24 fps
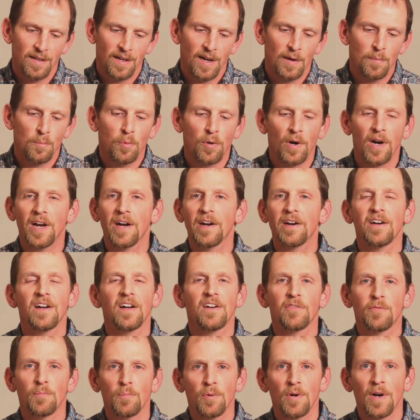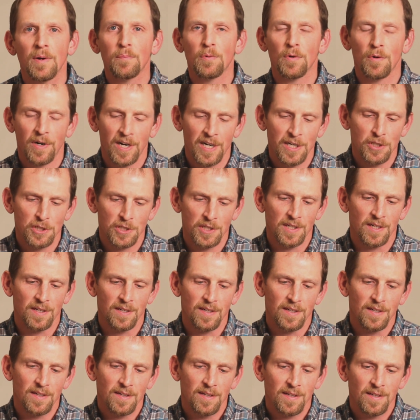A prayer of
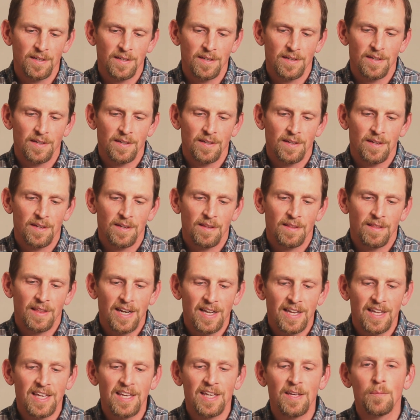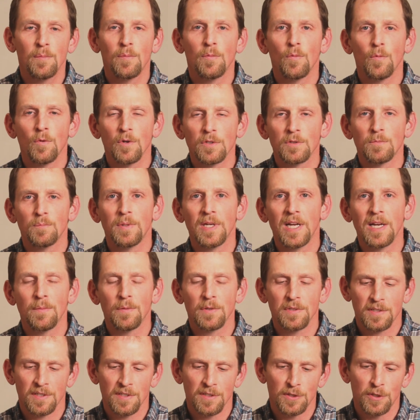preparation, that he will be
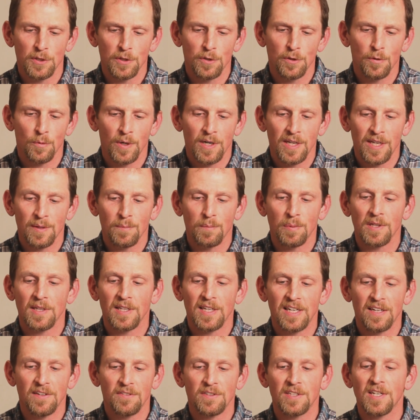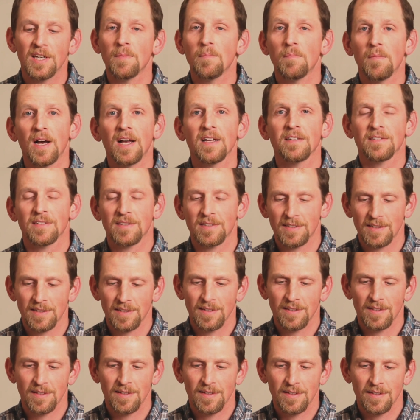able to do what he believes he must,